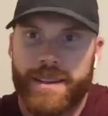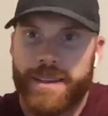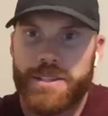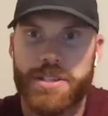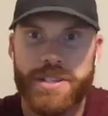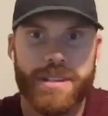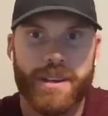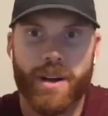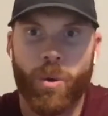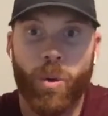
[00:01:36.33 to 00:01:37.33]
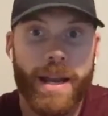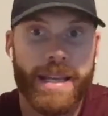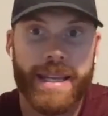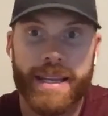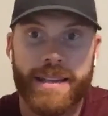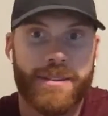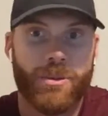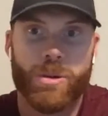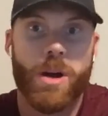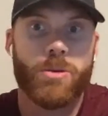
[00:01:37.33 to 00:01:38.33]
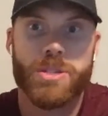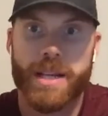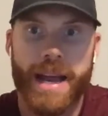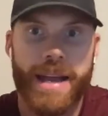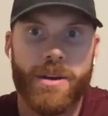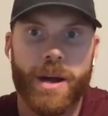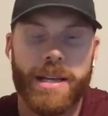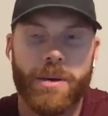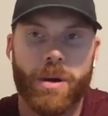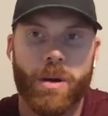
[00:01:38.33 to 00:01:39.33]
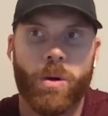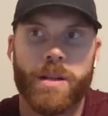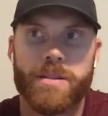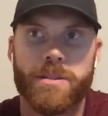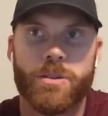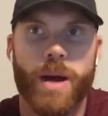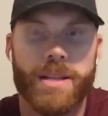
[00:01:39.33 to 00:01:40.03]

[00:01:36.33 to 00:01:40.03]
just a way to get into coaching. I had no idea what I wanted to do.